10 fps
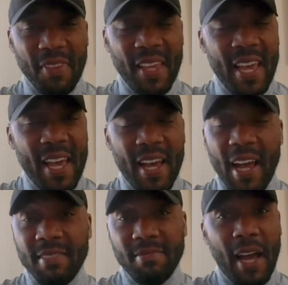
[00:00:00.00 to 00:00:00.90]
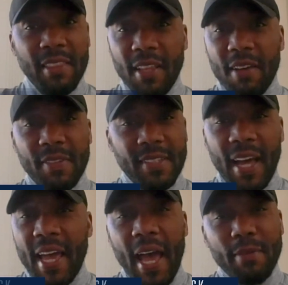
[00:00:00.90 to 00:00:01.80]
Yeah, I love it.
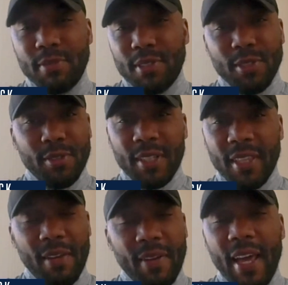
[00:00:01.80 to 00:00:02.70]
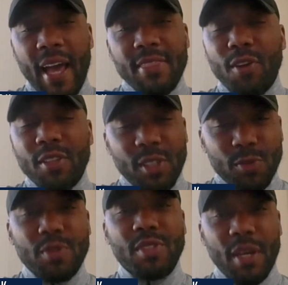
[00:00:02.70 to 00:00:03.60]
I absolutely love it. I thought
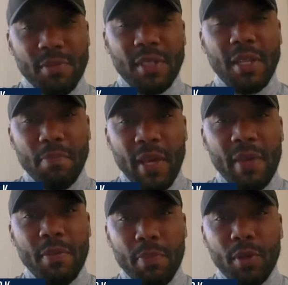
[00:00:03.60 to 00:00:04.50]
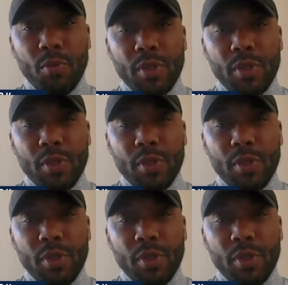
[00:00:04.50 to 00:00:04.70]
this was something that maybe Bill